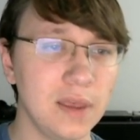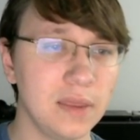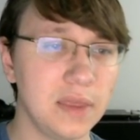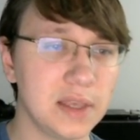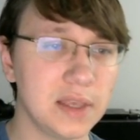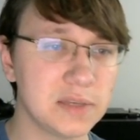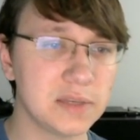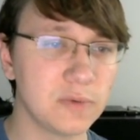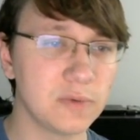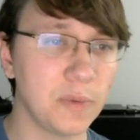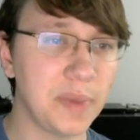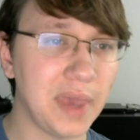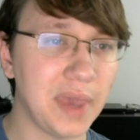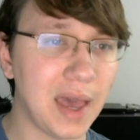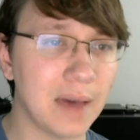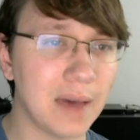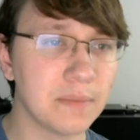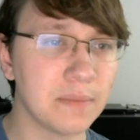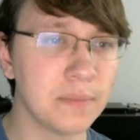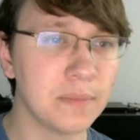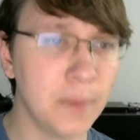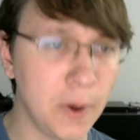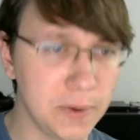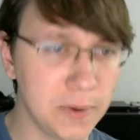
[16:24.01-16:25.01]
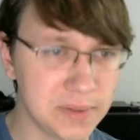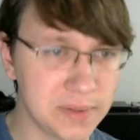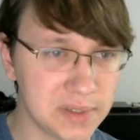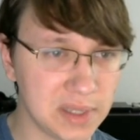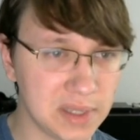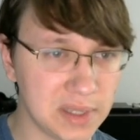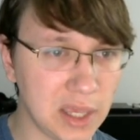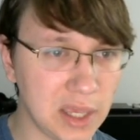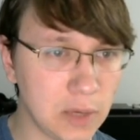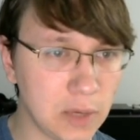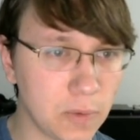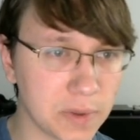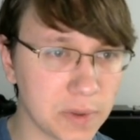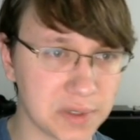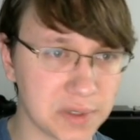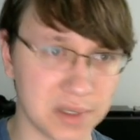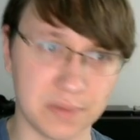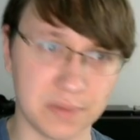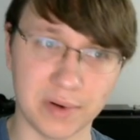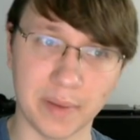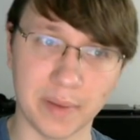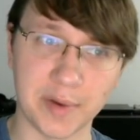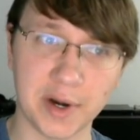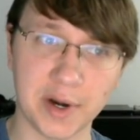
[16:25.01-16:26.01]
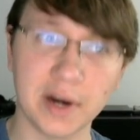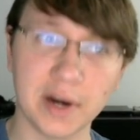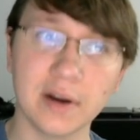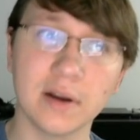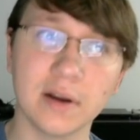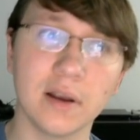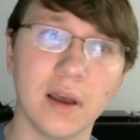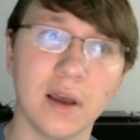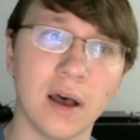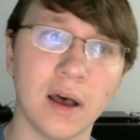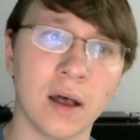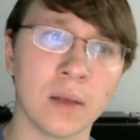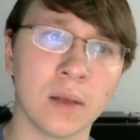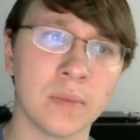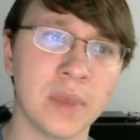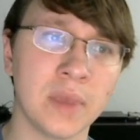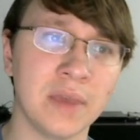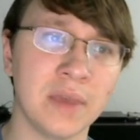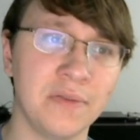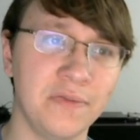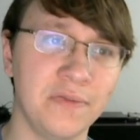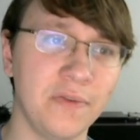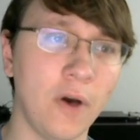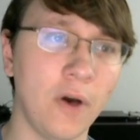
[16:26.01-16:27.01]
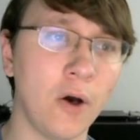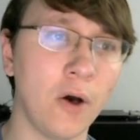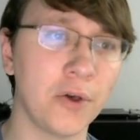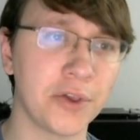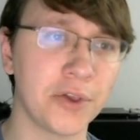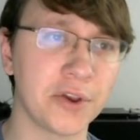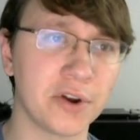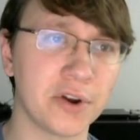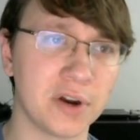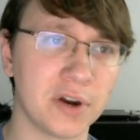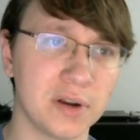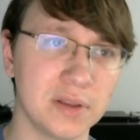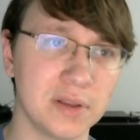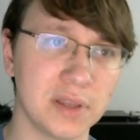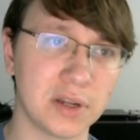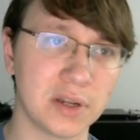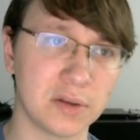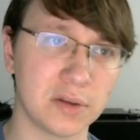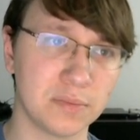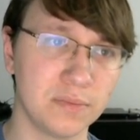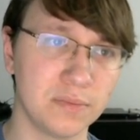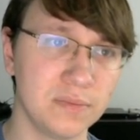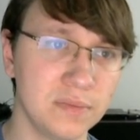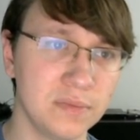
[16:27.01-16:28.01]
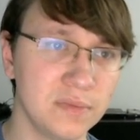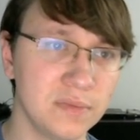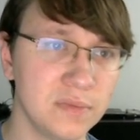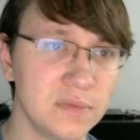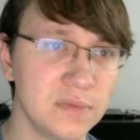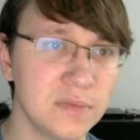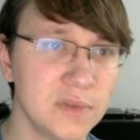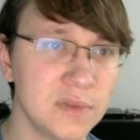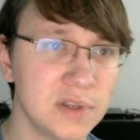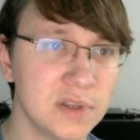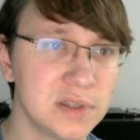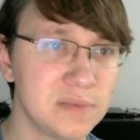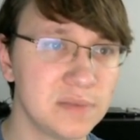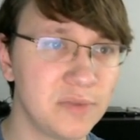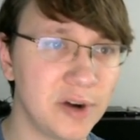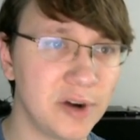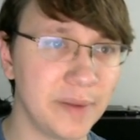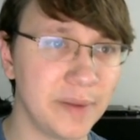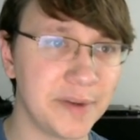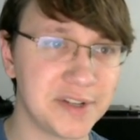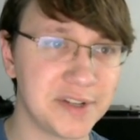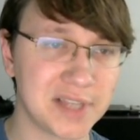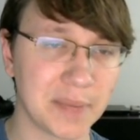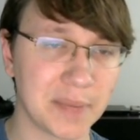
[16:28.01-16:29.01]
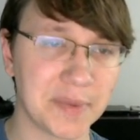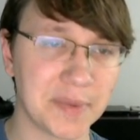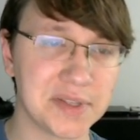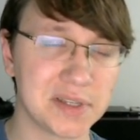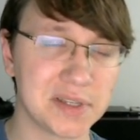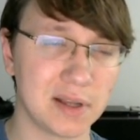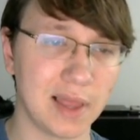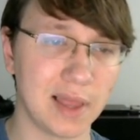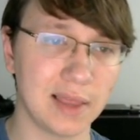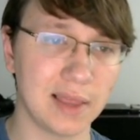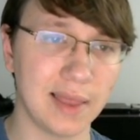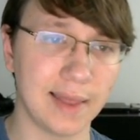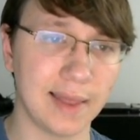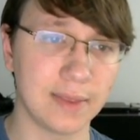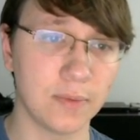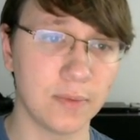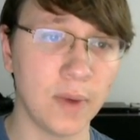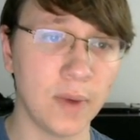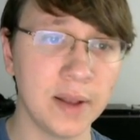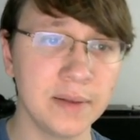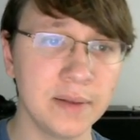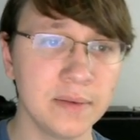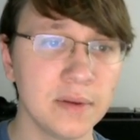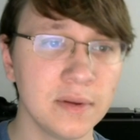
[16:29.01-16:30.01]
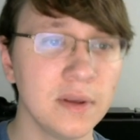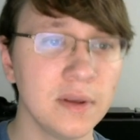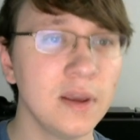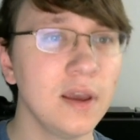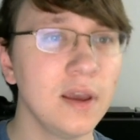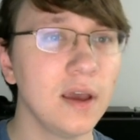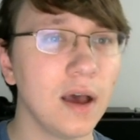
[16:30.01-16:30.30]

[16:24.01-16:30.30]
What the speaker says: This will be at most equal to the perimeter if all your little perimeter segments are like length 1.